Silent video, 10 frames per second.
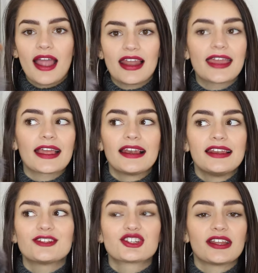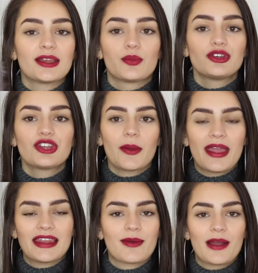I, like, literally wouldn't go
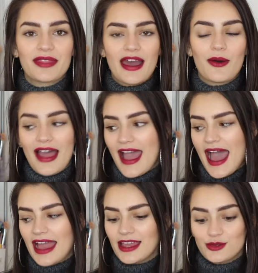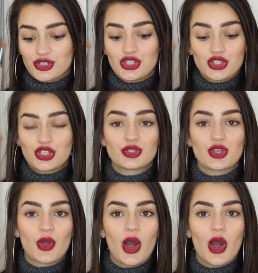anywhere without a hat. It was just so, so